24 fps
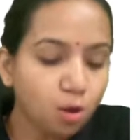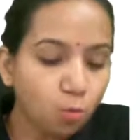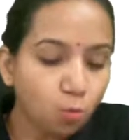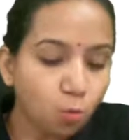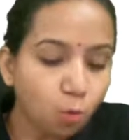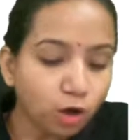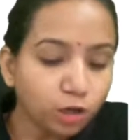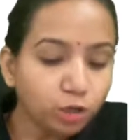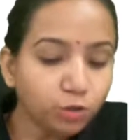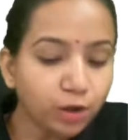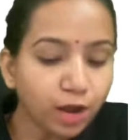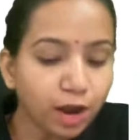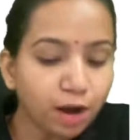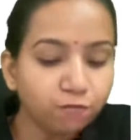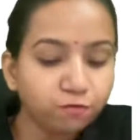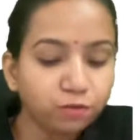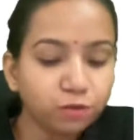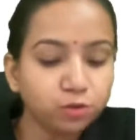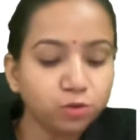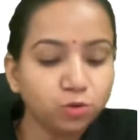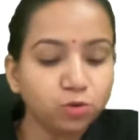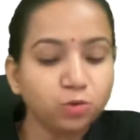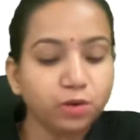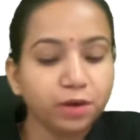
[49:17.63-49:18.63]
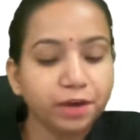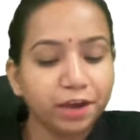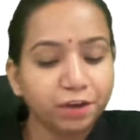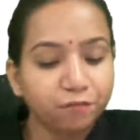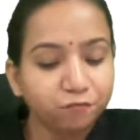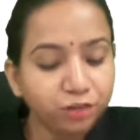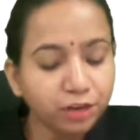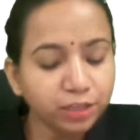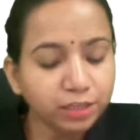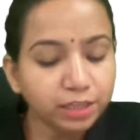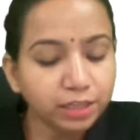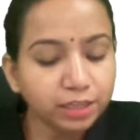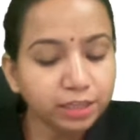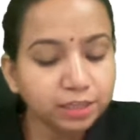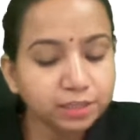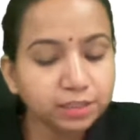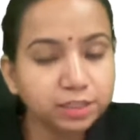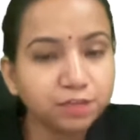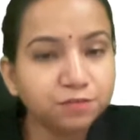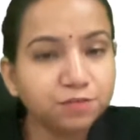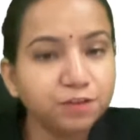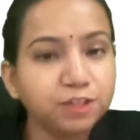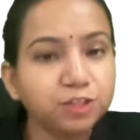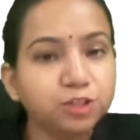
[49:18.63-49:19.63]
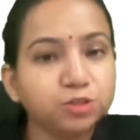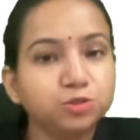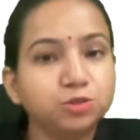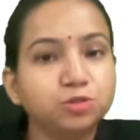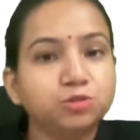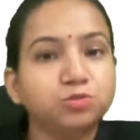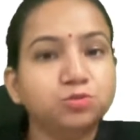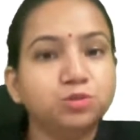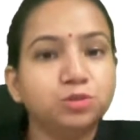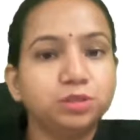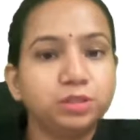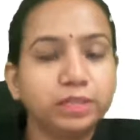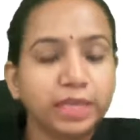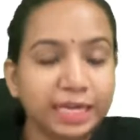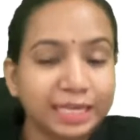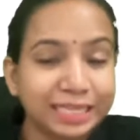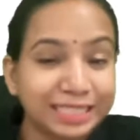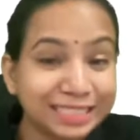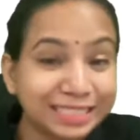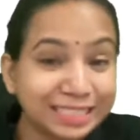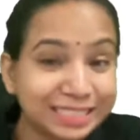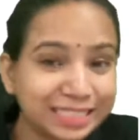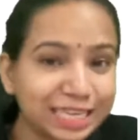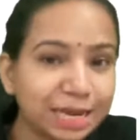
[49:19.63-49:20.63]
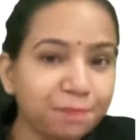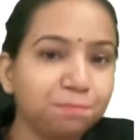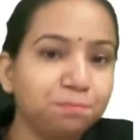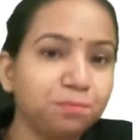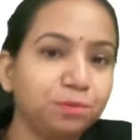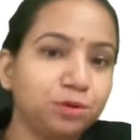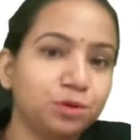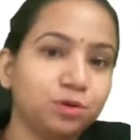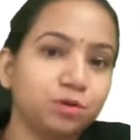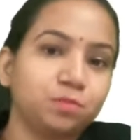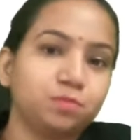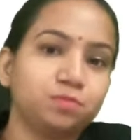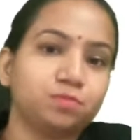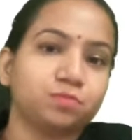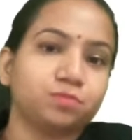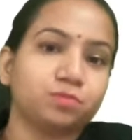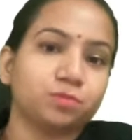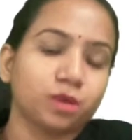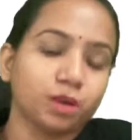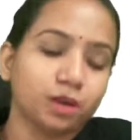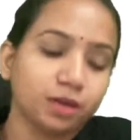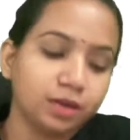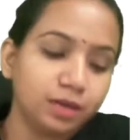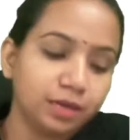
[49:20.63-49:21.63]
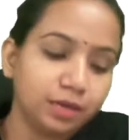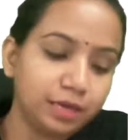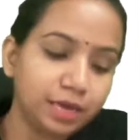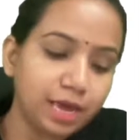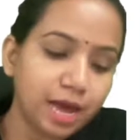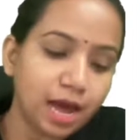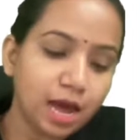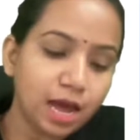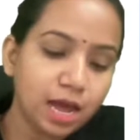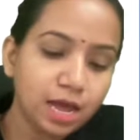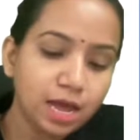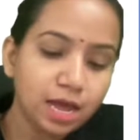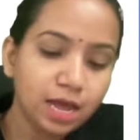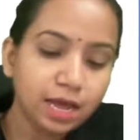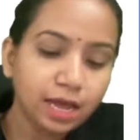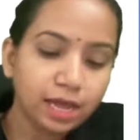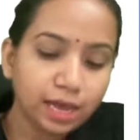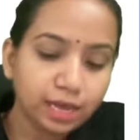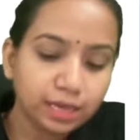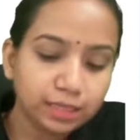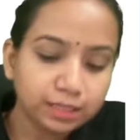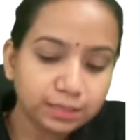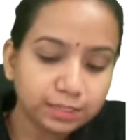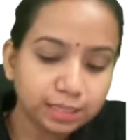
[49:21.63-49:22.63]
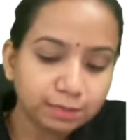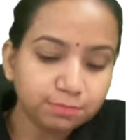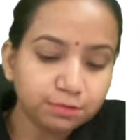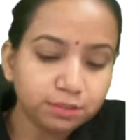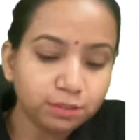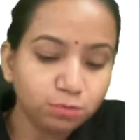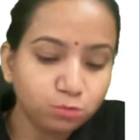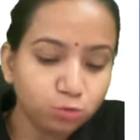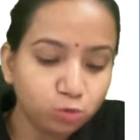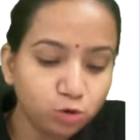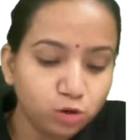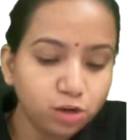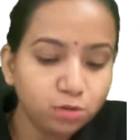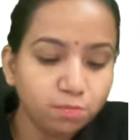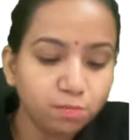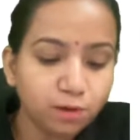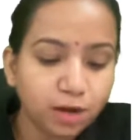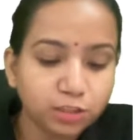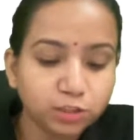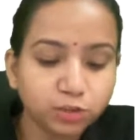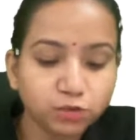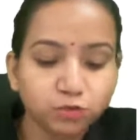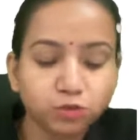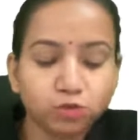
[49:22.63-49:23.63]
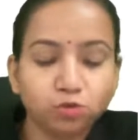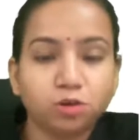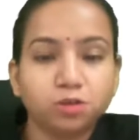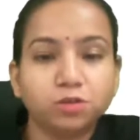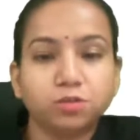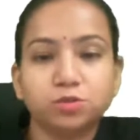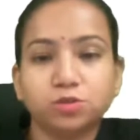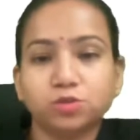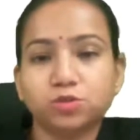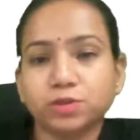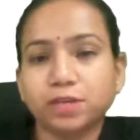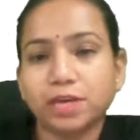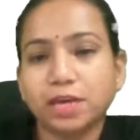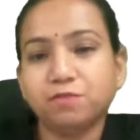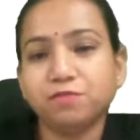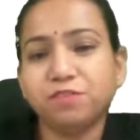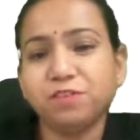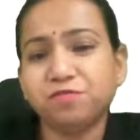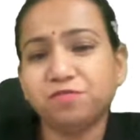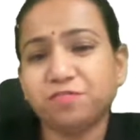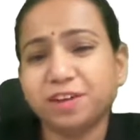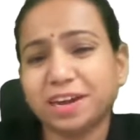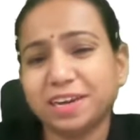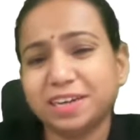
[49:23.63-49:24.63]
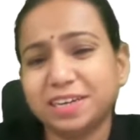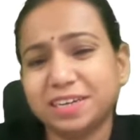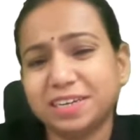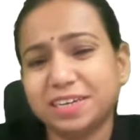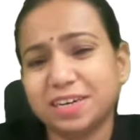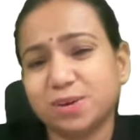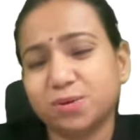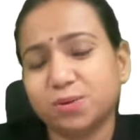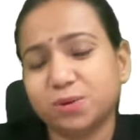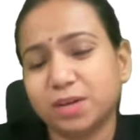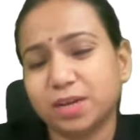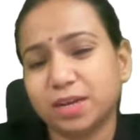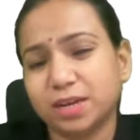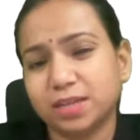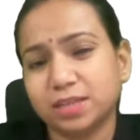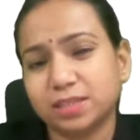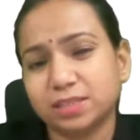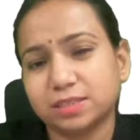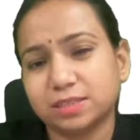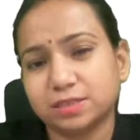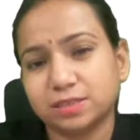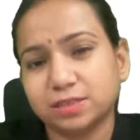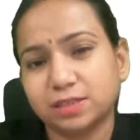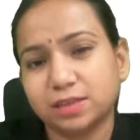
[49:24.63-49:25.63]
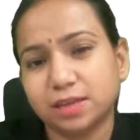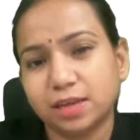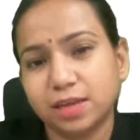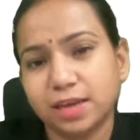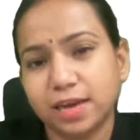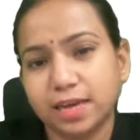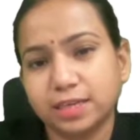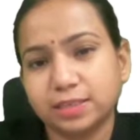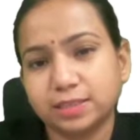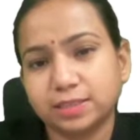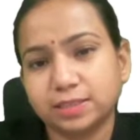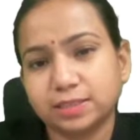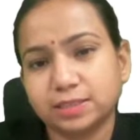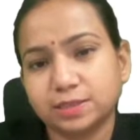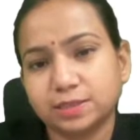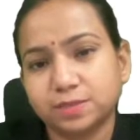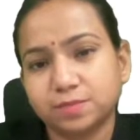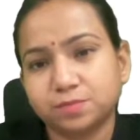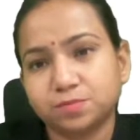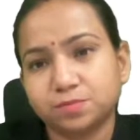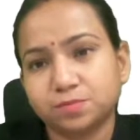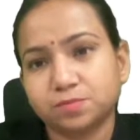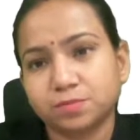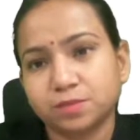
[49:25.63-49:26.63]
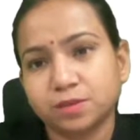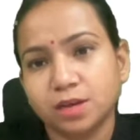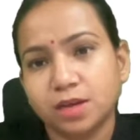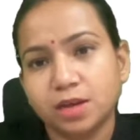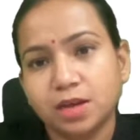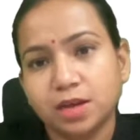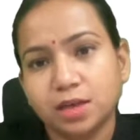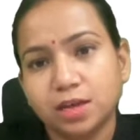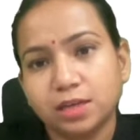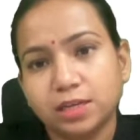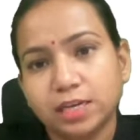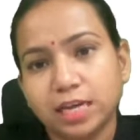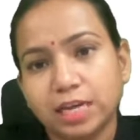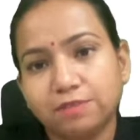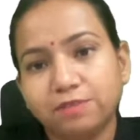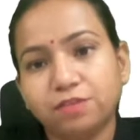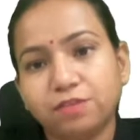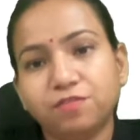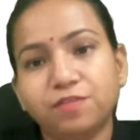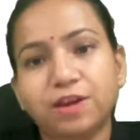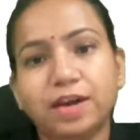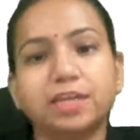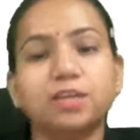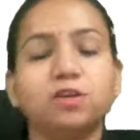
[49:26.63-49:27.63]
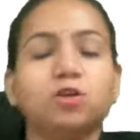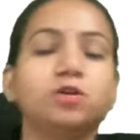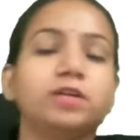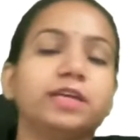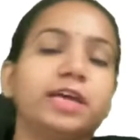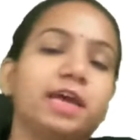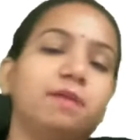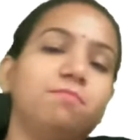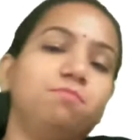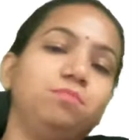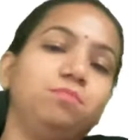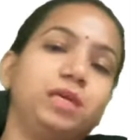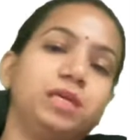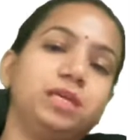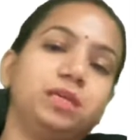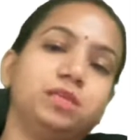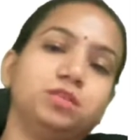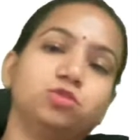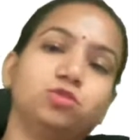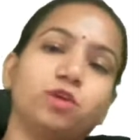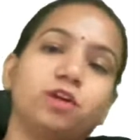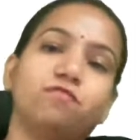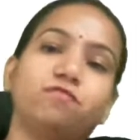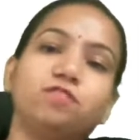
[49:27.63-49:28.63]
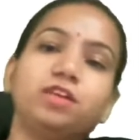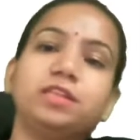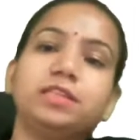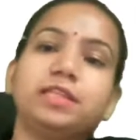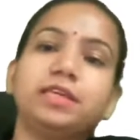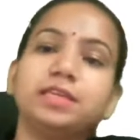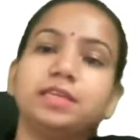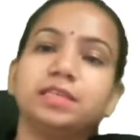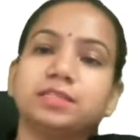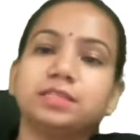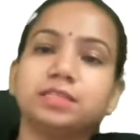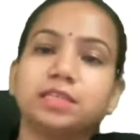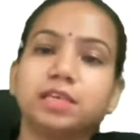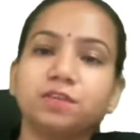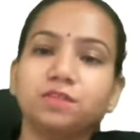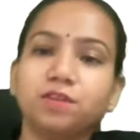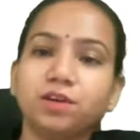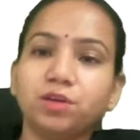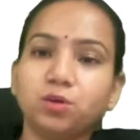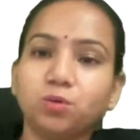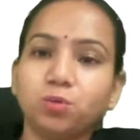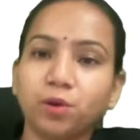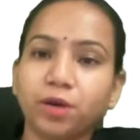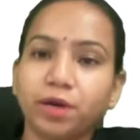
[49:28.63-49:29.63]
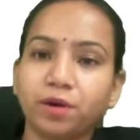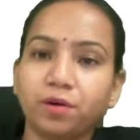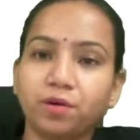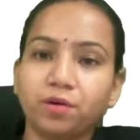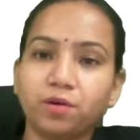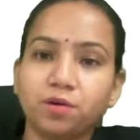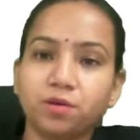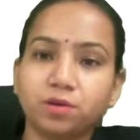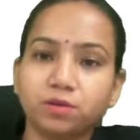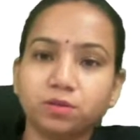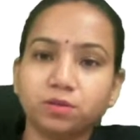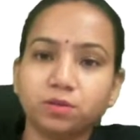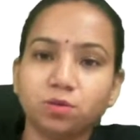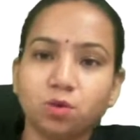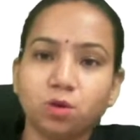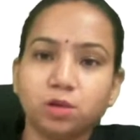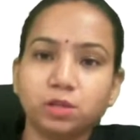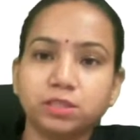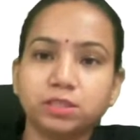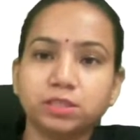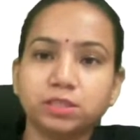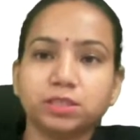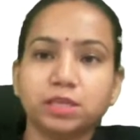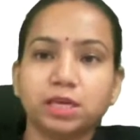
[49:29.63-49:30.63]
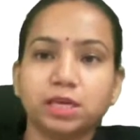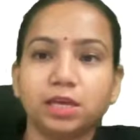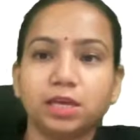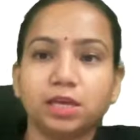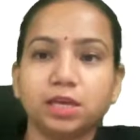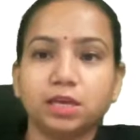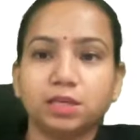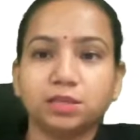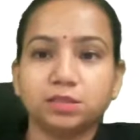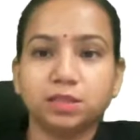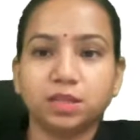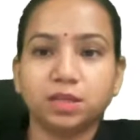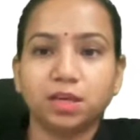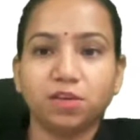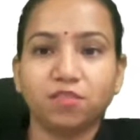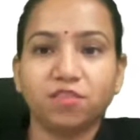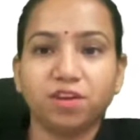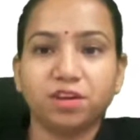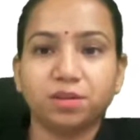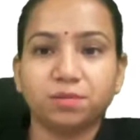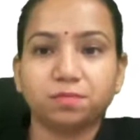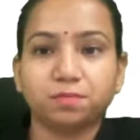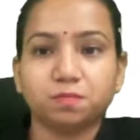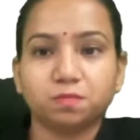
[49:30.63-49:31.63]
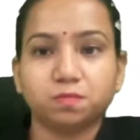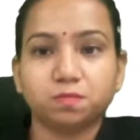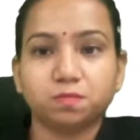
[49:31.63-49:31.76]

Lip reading: what you have to know, everything is given to you except, yeah, except the molar mass of solute. So can we find it out, guys? Yes. Can we find out MB? So everything is given over here. All this thing is given.